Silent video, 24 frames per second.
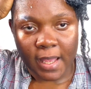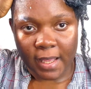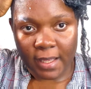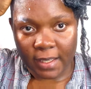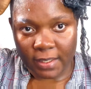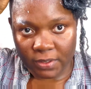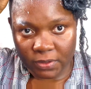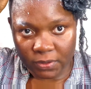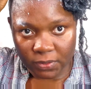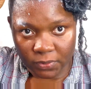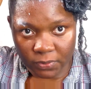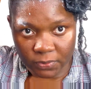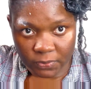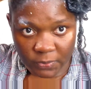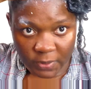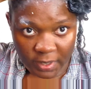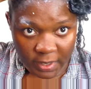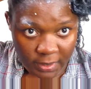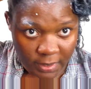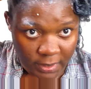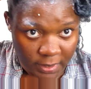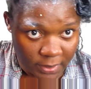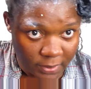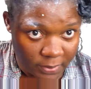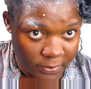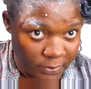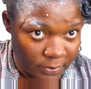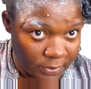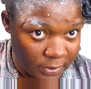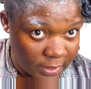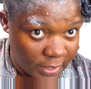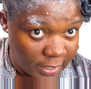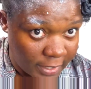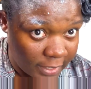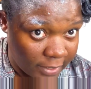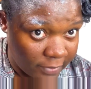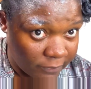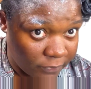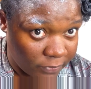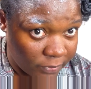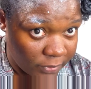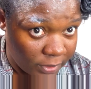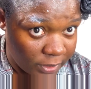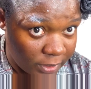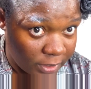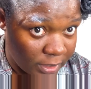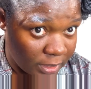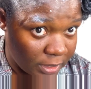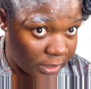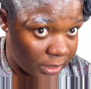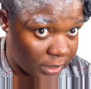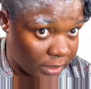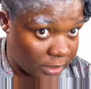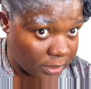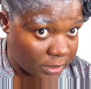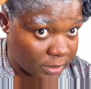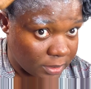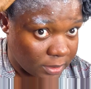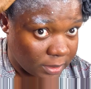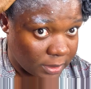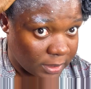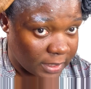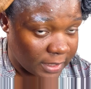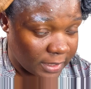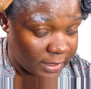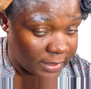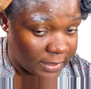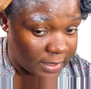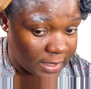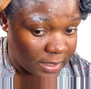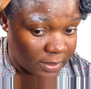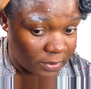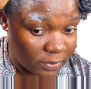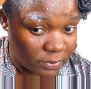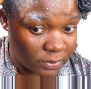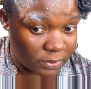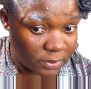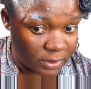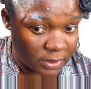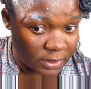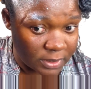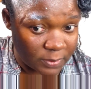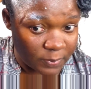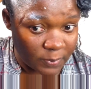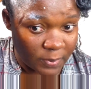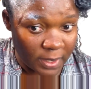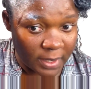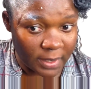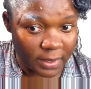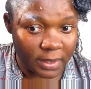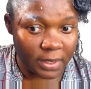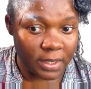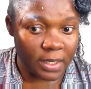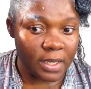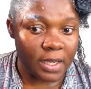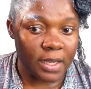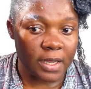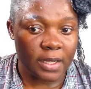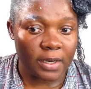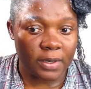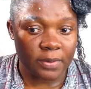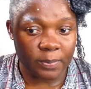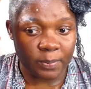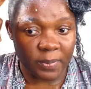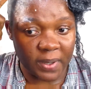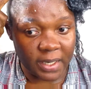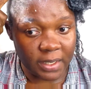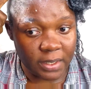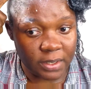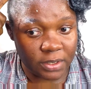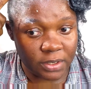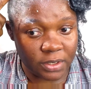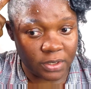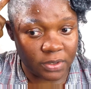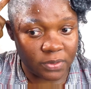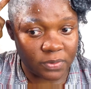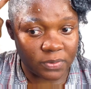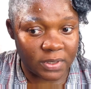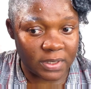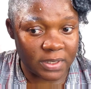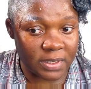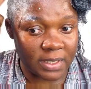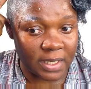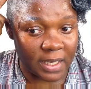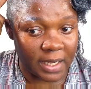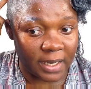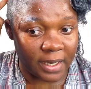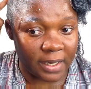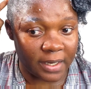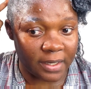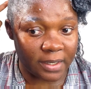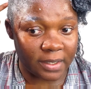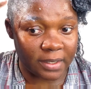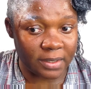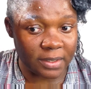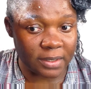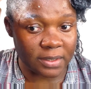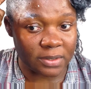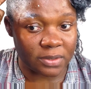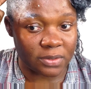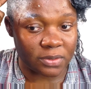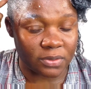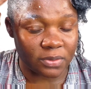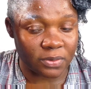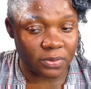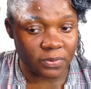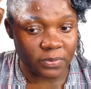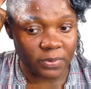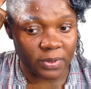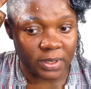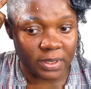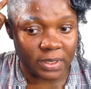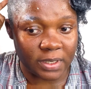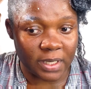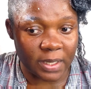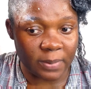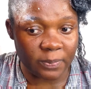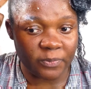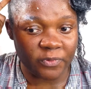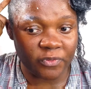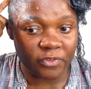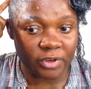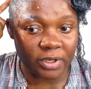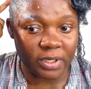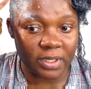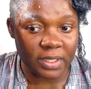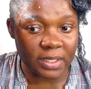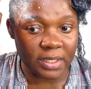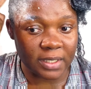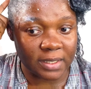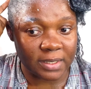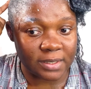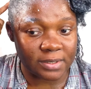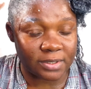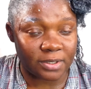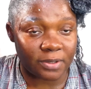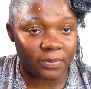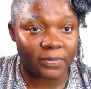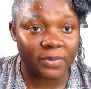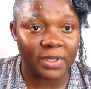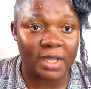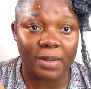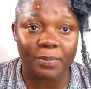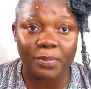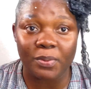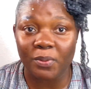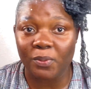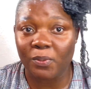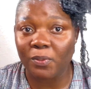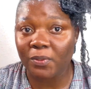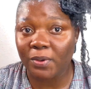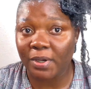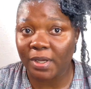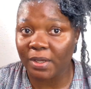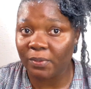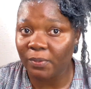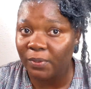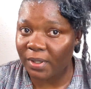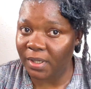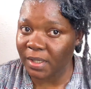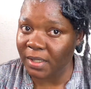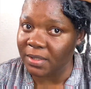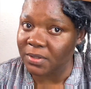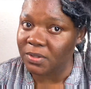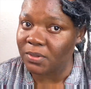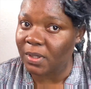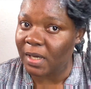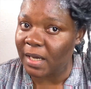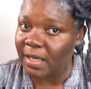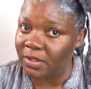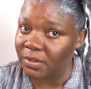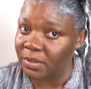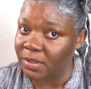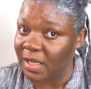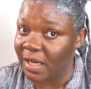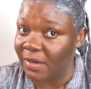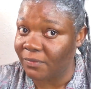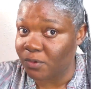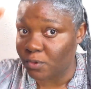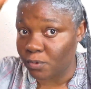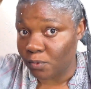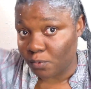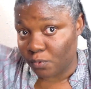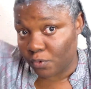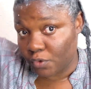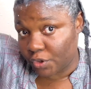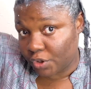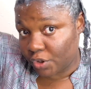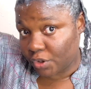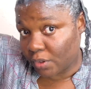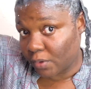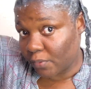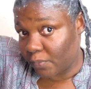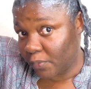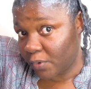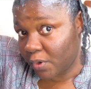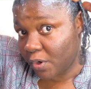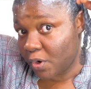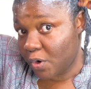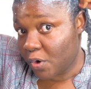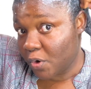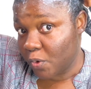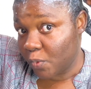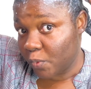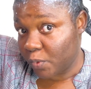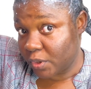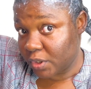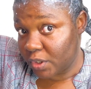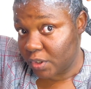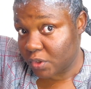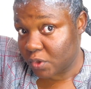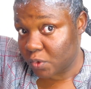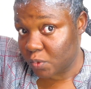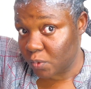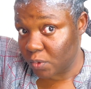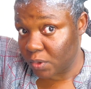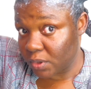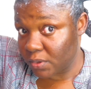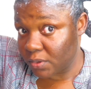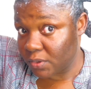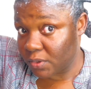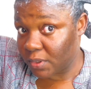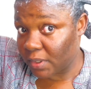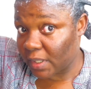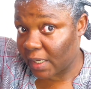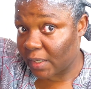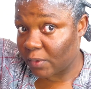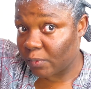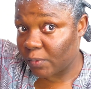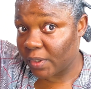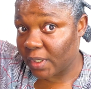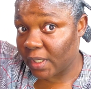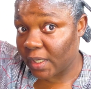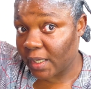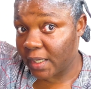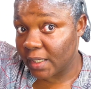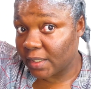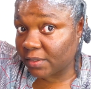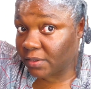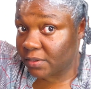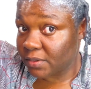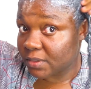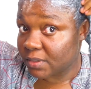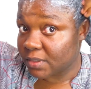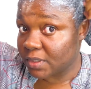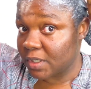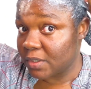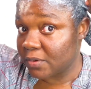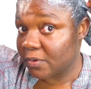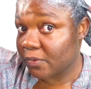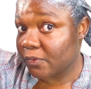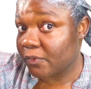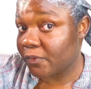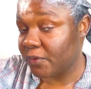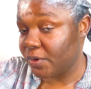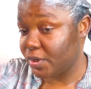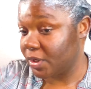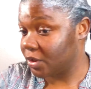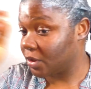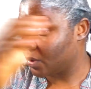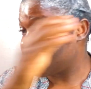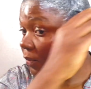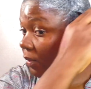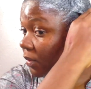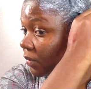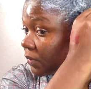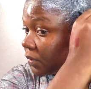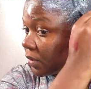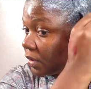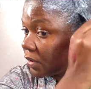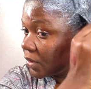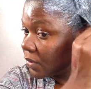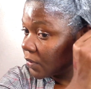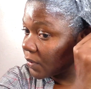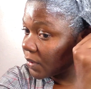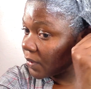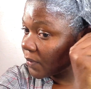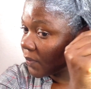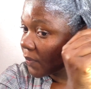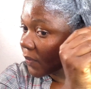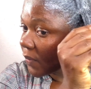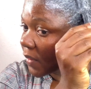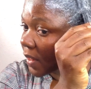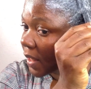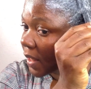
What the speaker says: So right now I have already laid down this part. Mind you, this hair is already, I'm feeling some type of way with it, so I just have to rush up with this one so that we can just finish up what we're doing.